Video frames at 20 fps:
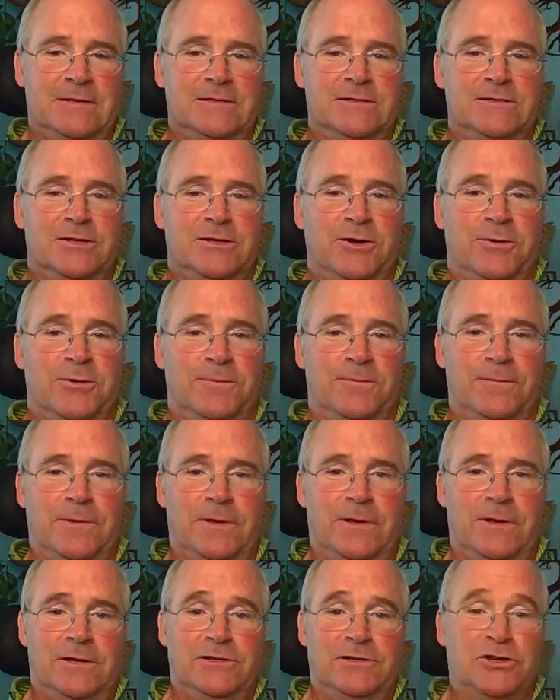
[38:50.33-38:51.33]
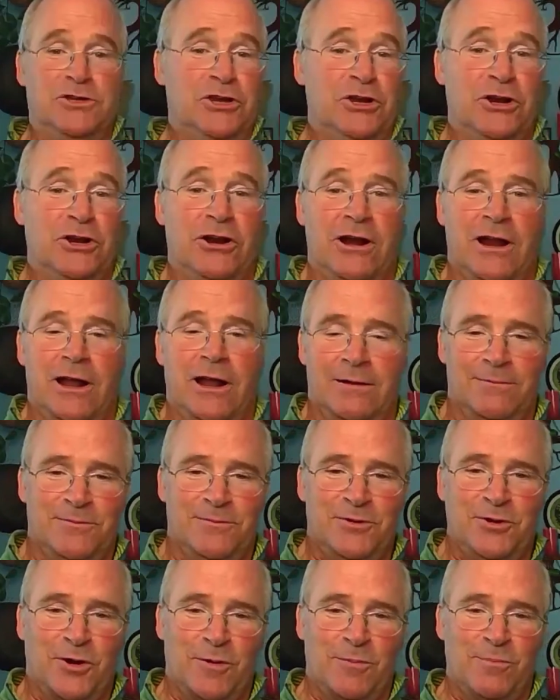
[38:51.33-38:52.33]
So you're
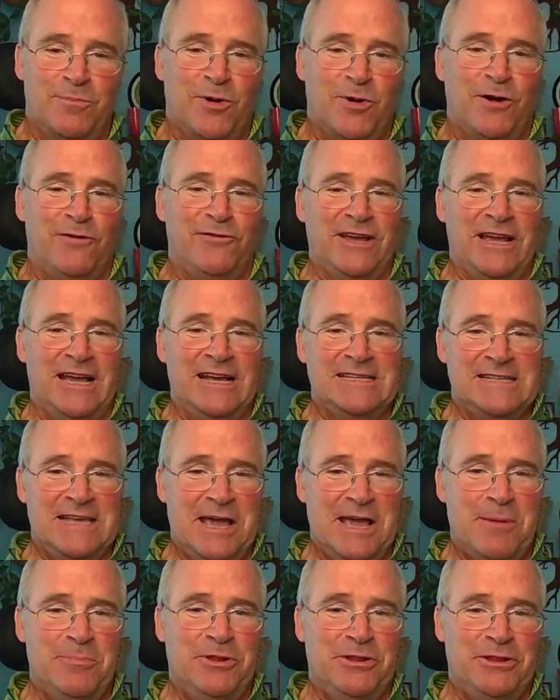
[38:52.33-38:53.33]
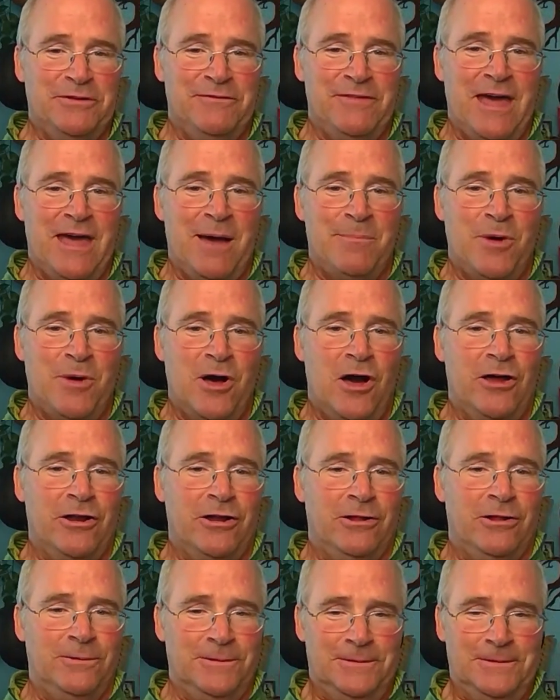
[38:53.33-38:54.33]
a perfect example of that
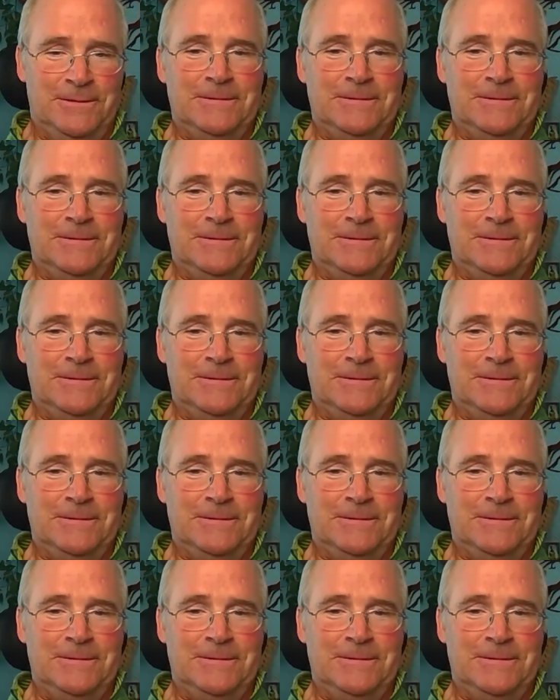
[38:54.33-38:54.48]
model.